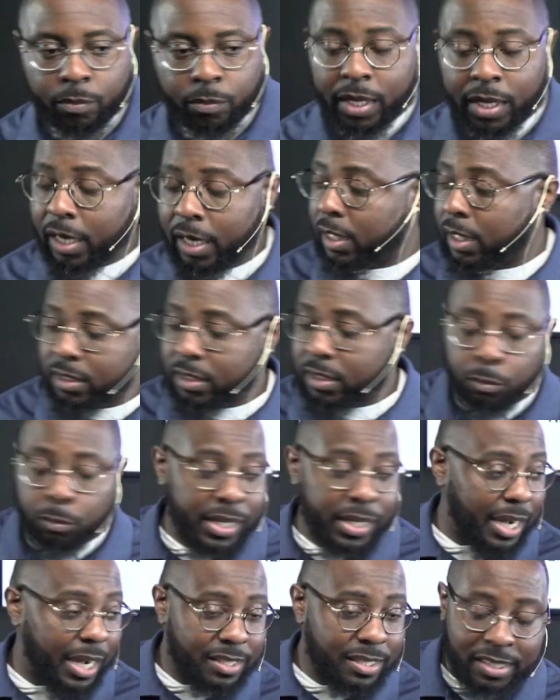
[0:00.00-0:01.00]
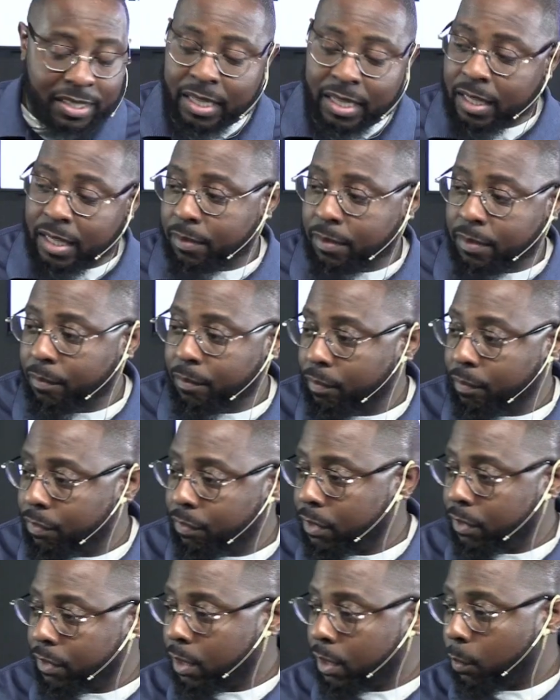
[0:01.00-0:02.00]
We got to, we got to see.
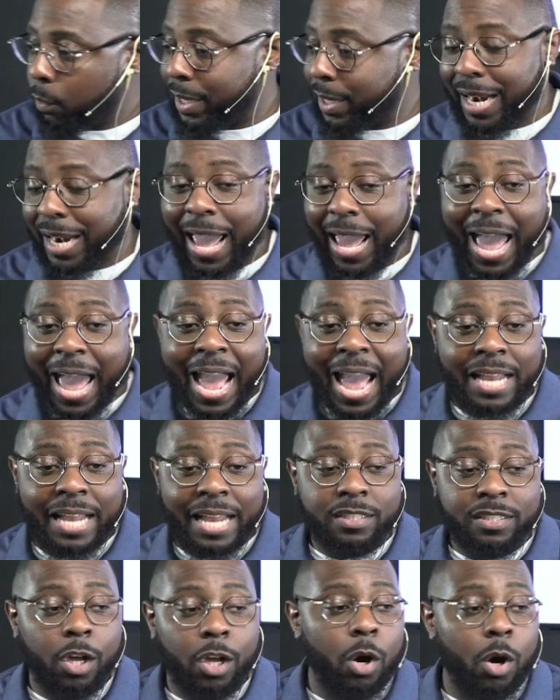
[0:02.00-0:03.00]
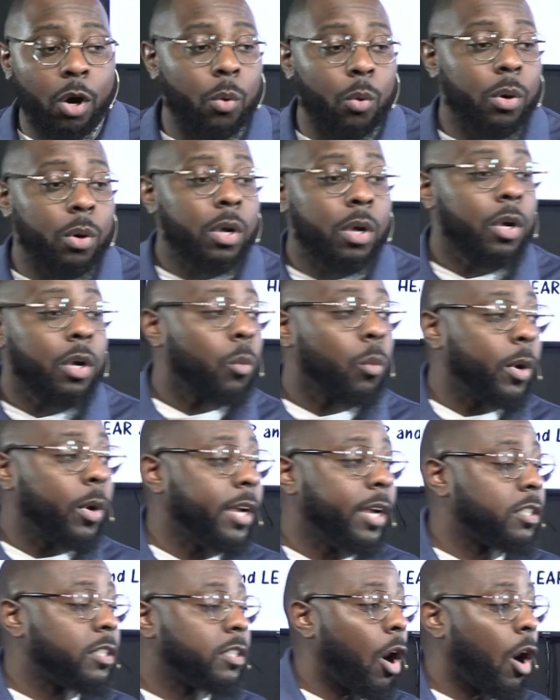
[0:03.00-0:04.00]
We got to ask, yo,
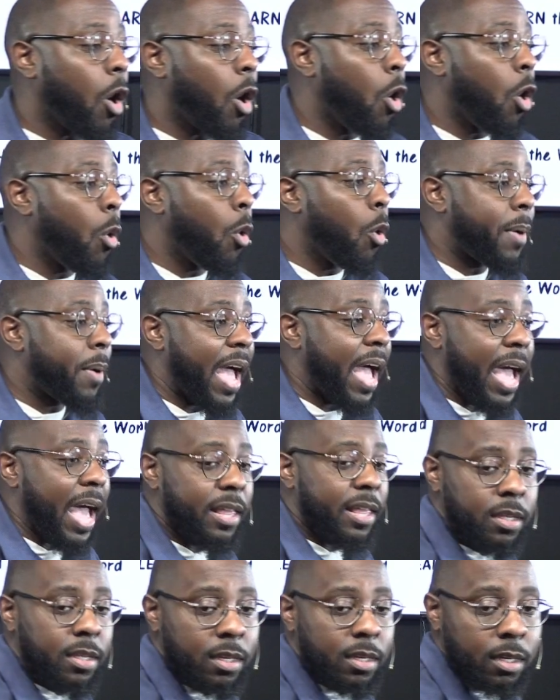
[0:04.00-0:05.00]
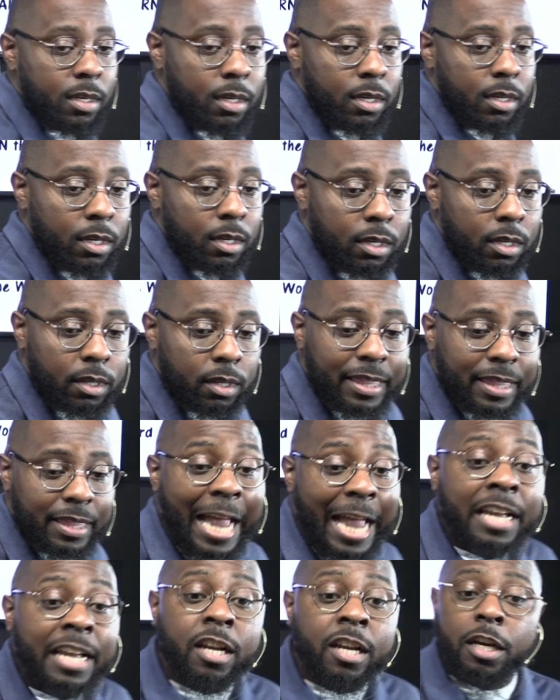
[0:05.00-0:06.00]
where's the old path?
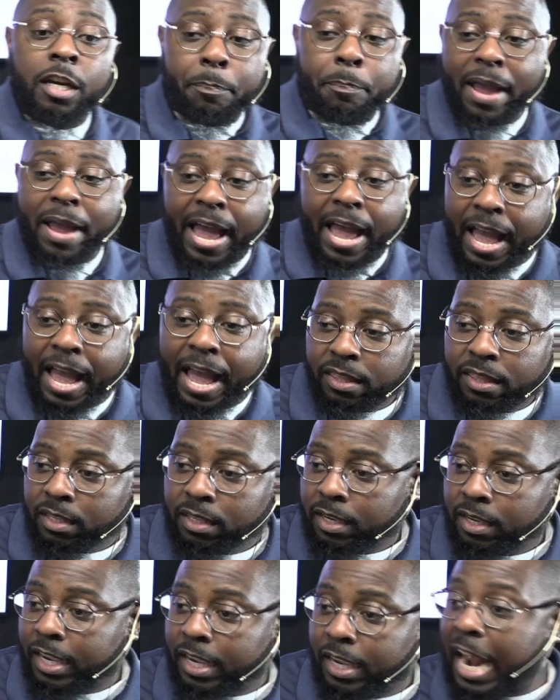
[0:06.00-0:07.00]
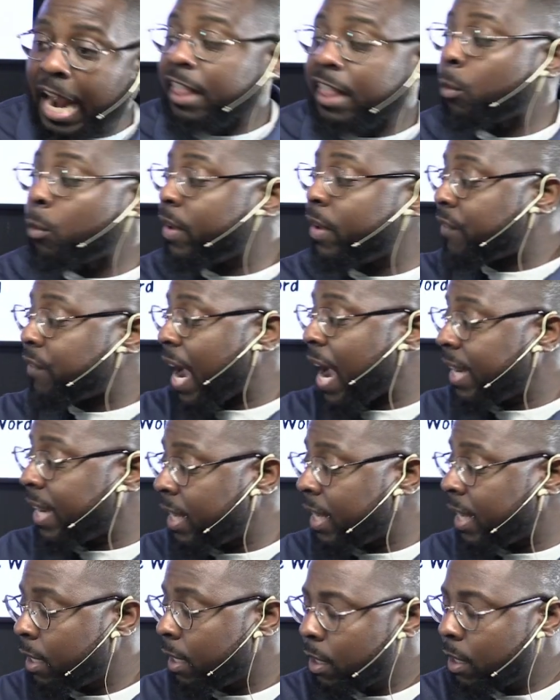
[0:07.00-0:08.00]
That good path. And after we
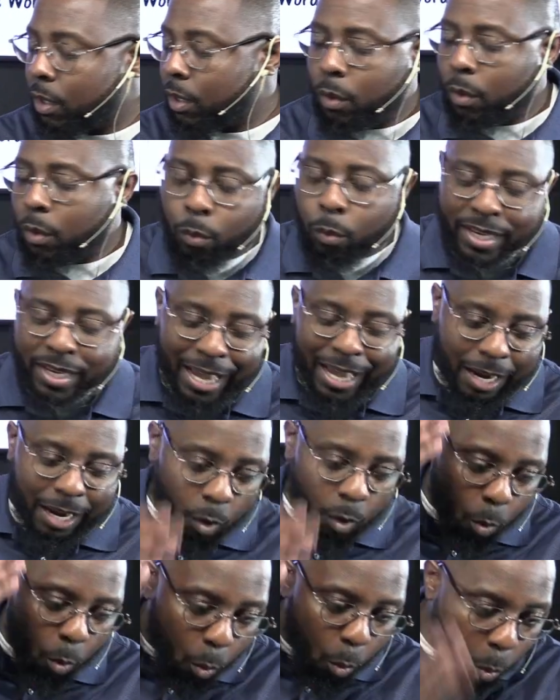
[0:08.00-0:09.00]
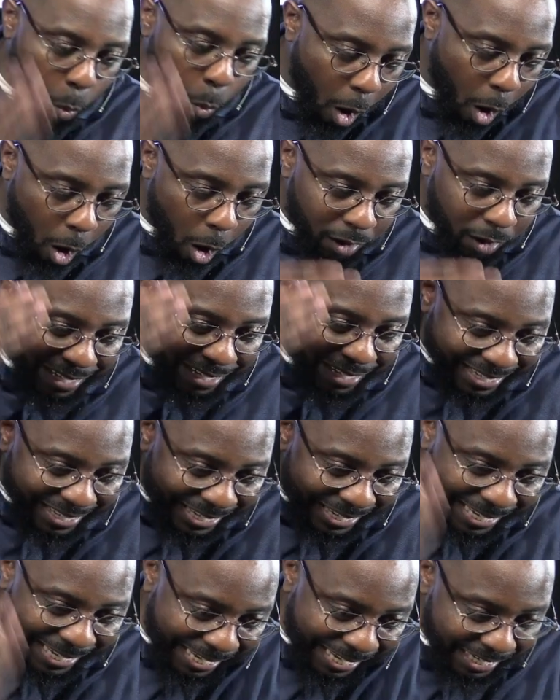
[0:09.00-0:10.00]
find it, we got to walk
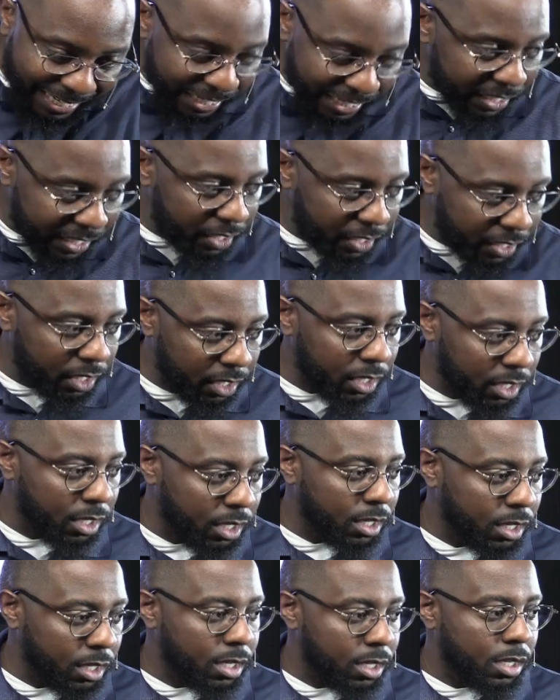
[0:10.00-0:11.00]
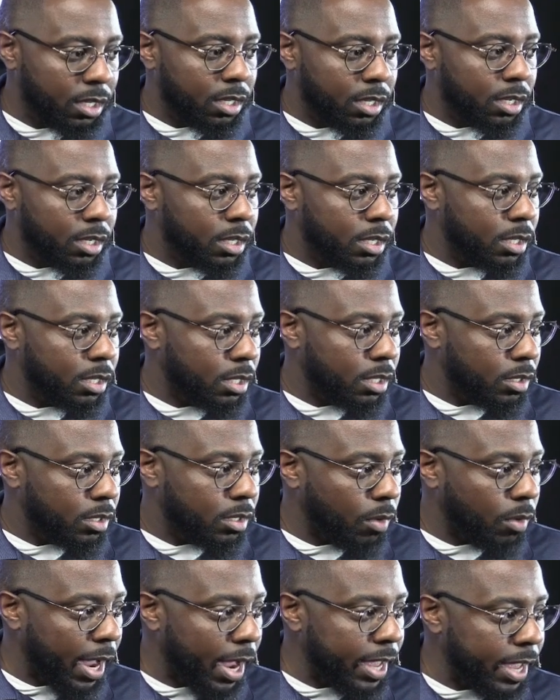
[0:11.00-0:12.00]
in it.
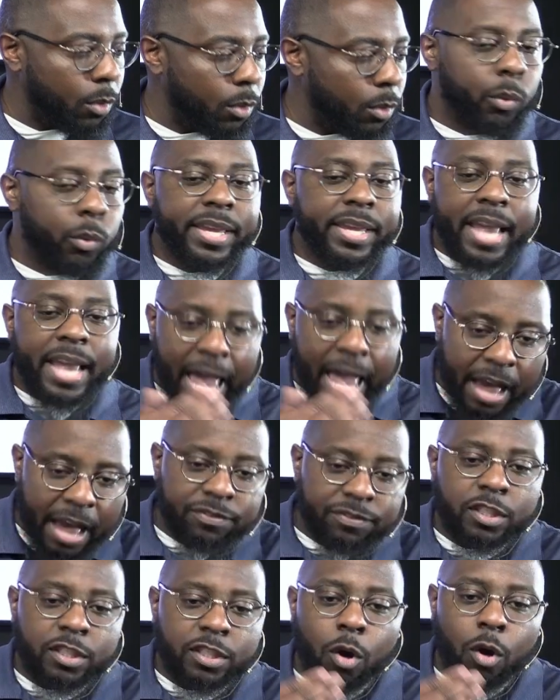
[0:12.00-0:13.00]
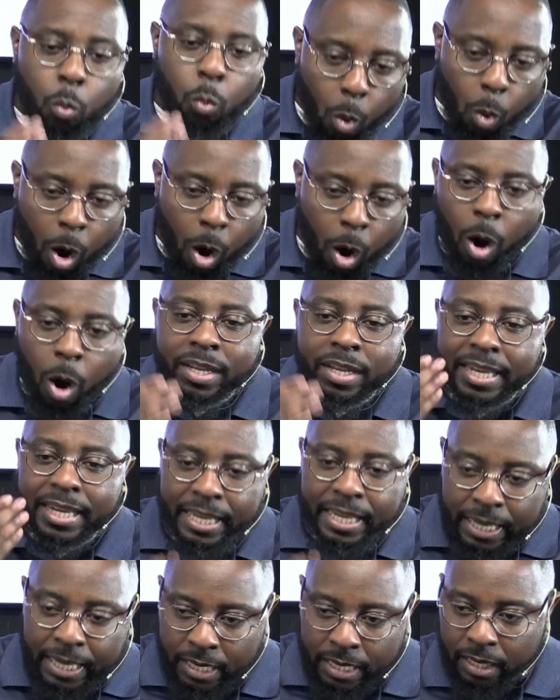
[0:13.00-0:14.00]
Right? We have to walk
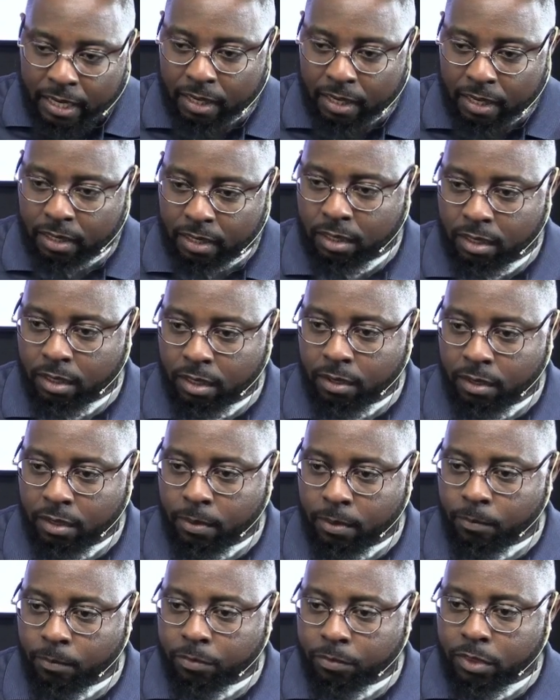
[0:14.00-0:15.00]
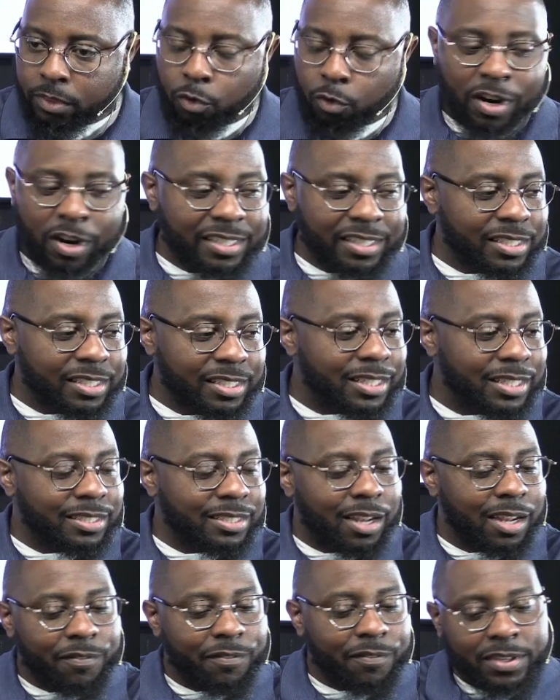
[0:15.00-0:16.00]
in it. The rest of this
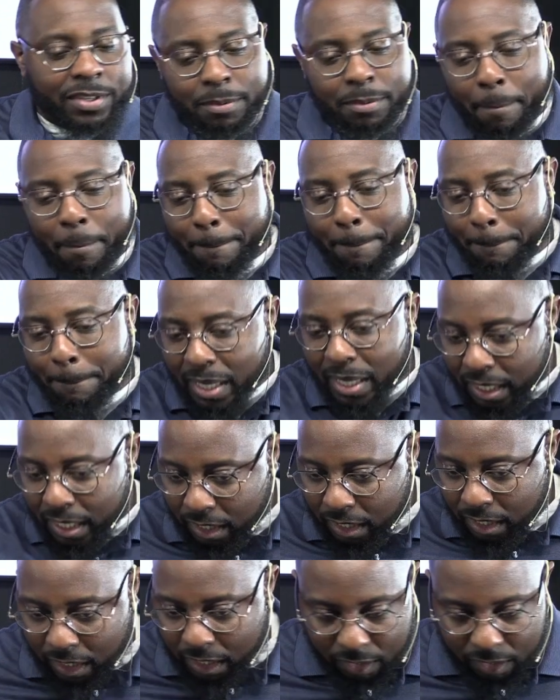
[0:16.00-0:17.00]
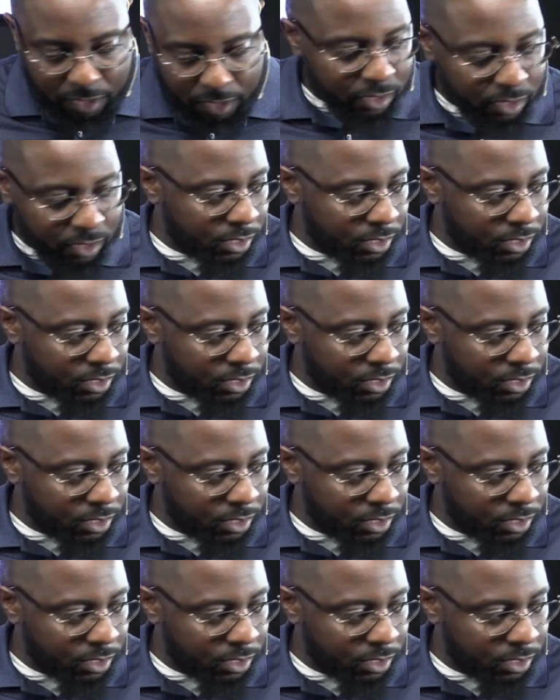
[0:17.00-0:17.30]
stuff is meaningless.